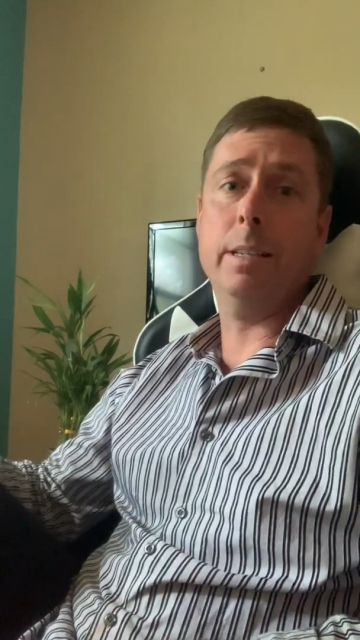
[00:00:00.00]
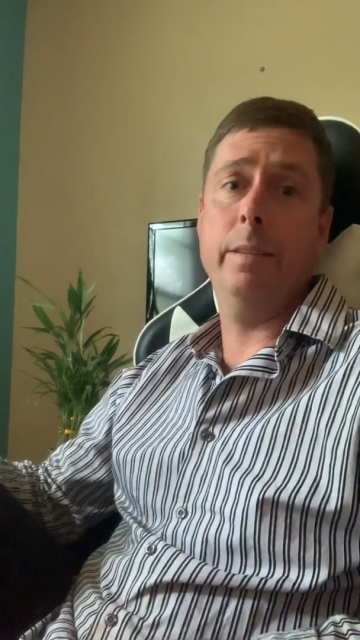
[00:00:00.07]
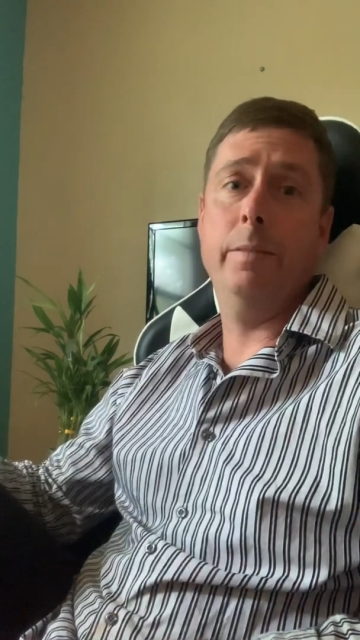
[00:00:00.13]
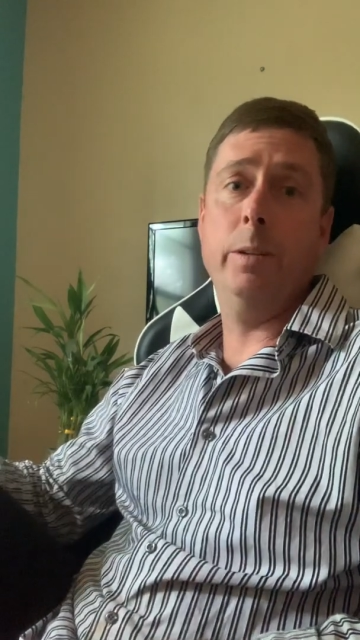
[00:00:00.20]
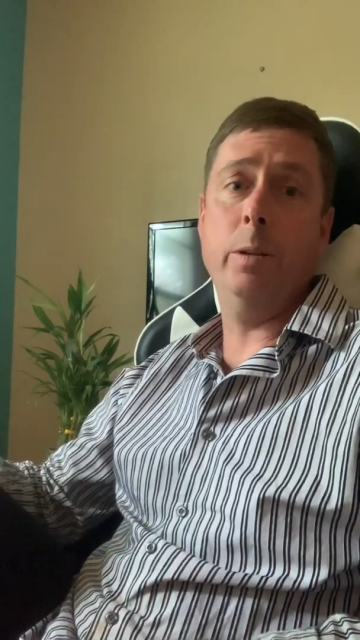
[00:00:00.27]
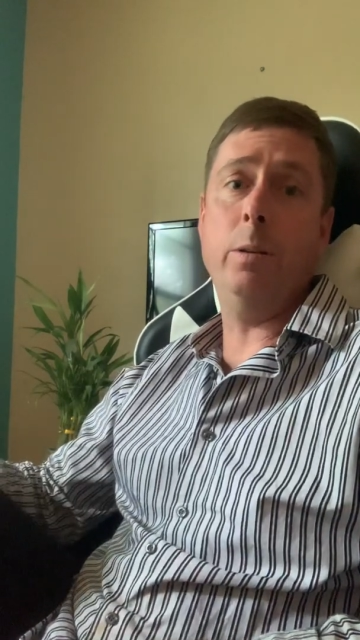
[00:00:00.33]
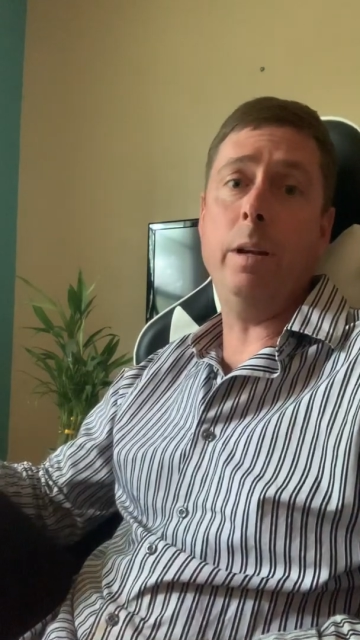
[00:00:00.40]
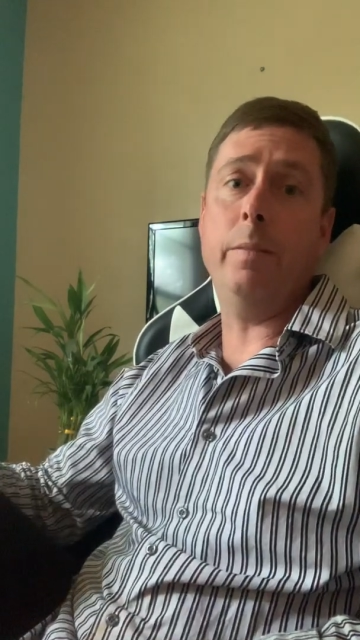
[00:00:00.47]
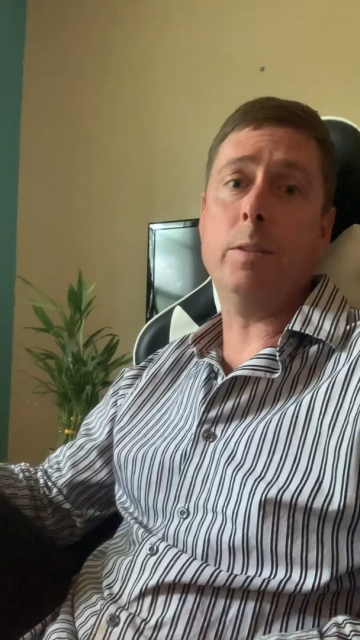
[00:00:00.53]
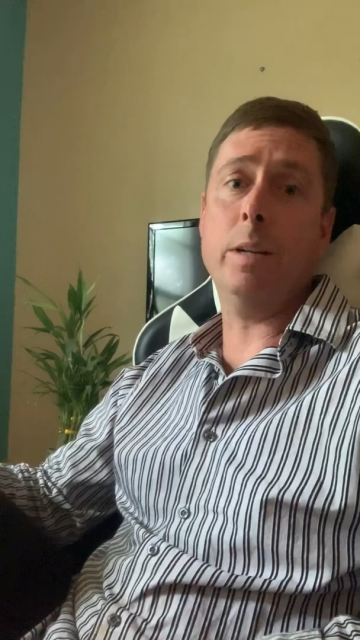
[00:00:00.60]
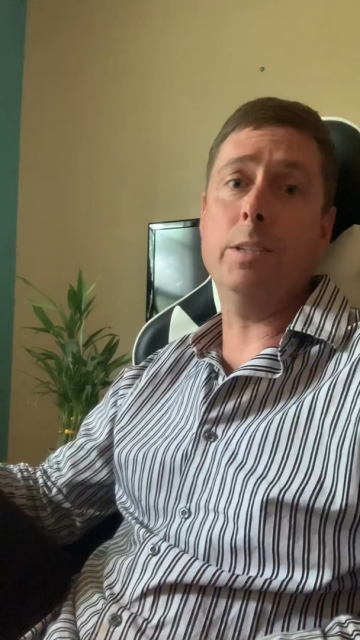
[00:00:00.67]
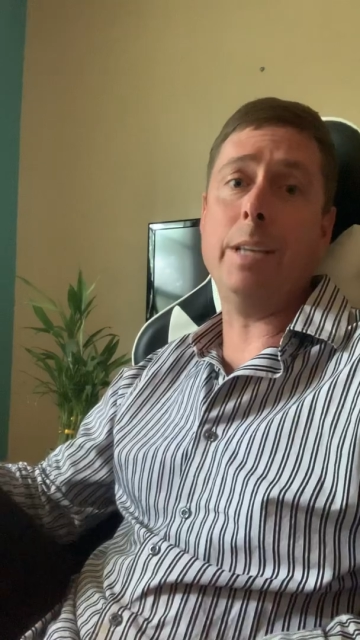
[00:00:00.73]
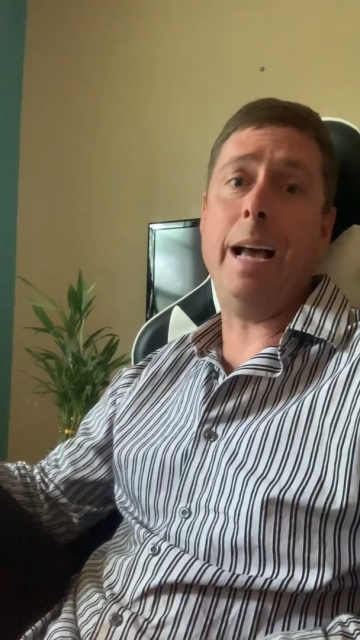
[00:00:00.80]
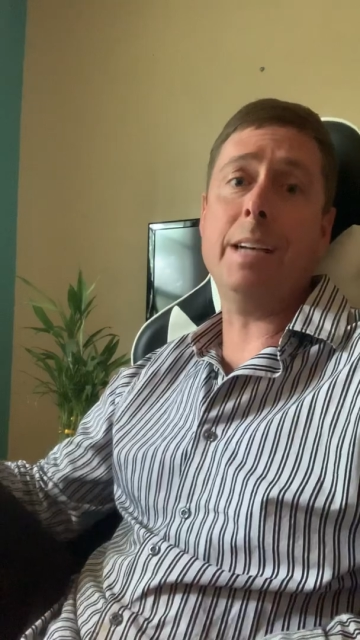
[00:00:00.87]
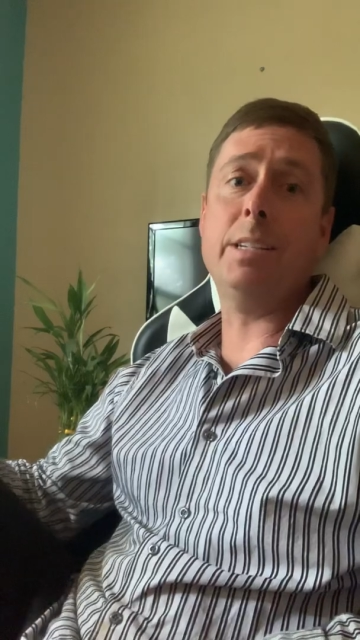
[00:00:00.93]
If you do enough
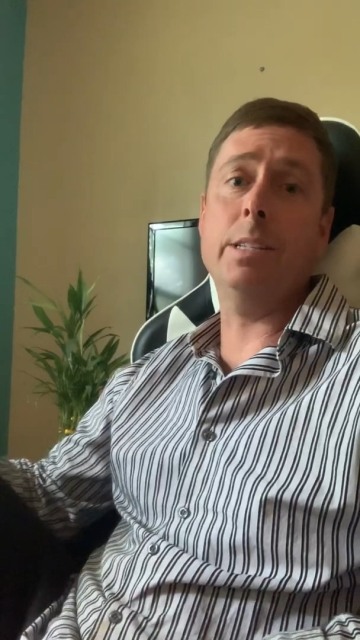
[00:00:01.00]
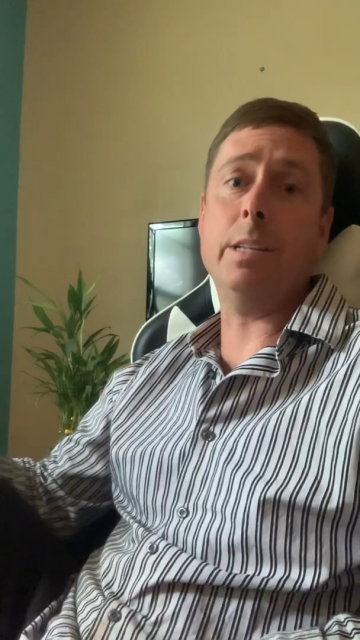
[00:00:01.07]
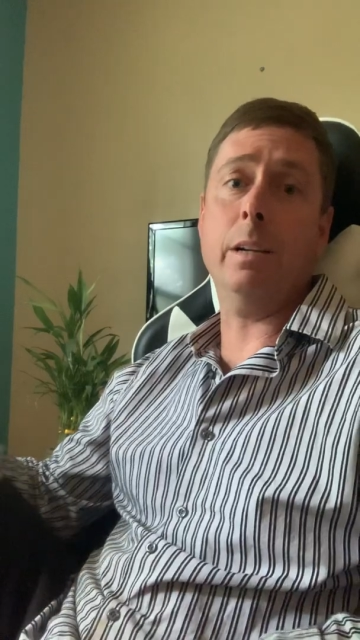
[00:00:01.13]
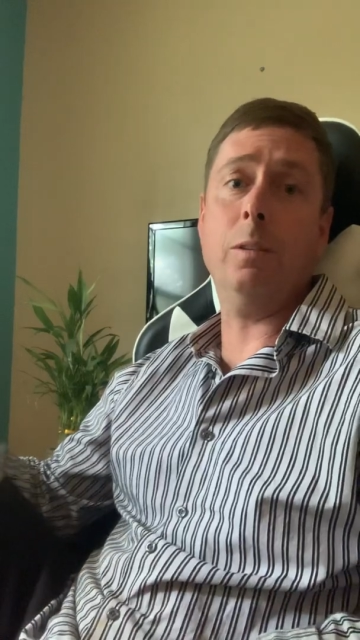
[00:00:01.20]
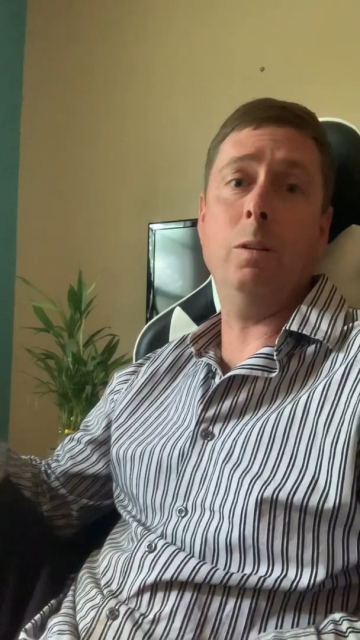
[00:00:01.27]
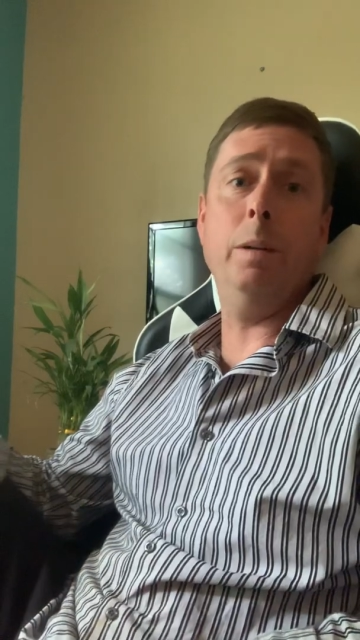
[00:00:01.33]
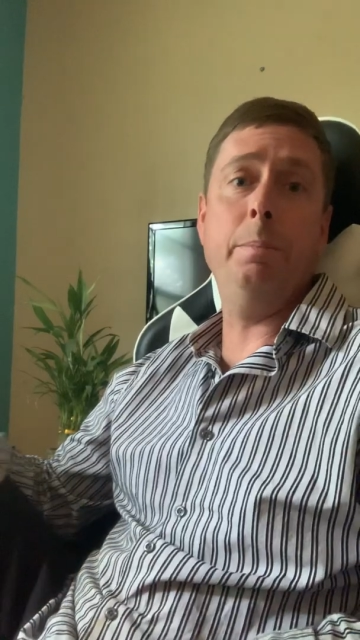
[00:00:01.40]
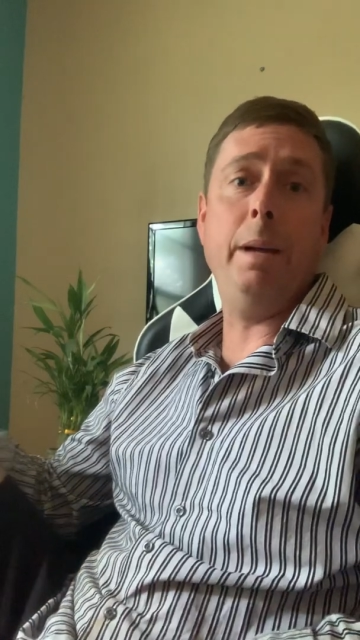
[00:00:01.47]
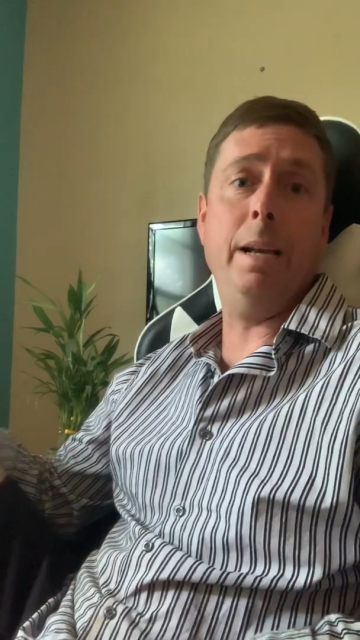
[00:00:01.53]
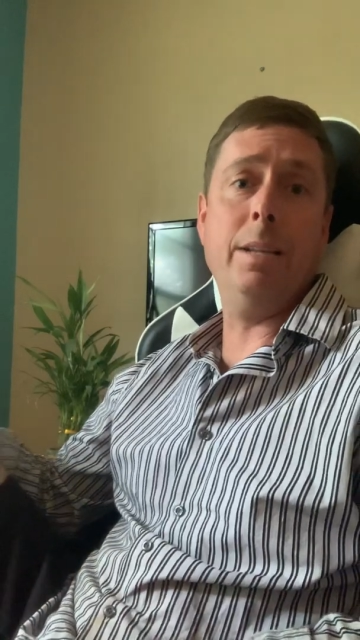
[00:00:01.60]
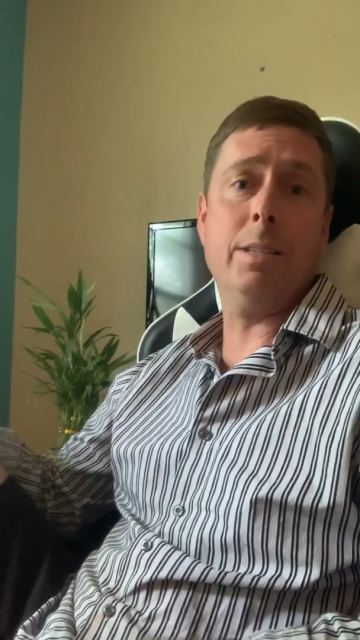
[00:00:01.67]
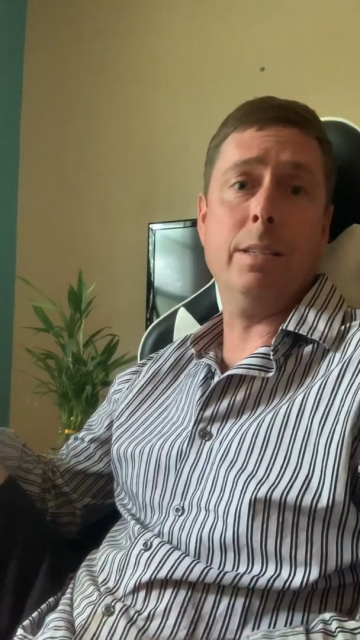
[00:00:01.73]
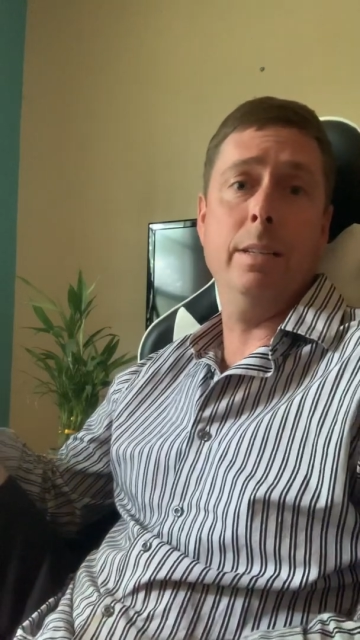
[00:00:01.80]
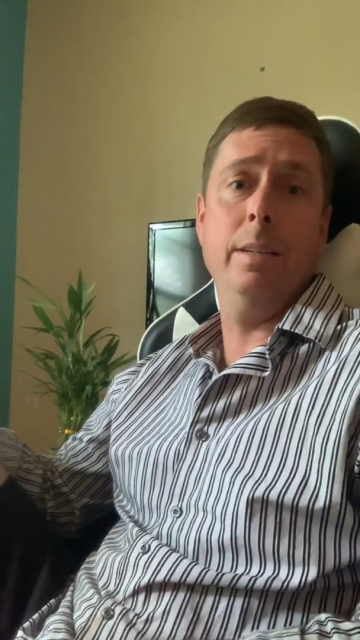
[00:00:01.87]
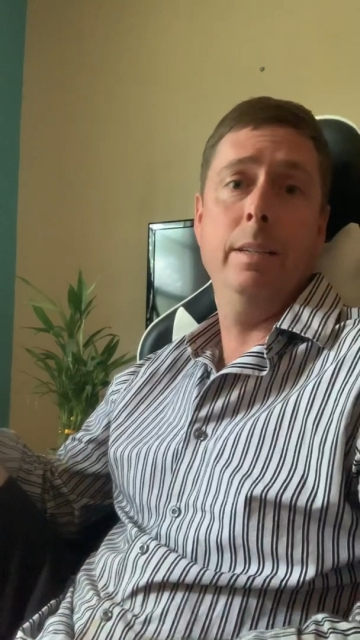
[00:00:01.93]
transactions on Coinbase,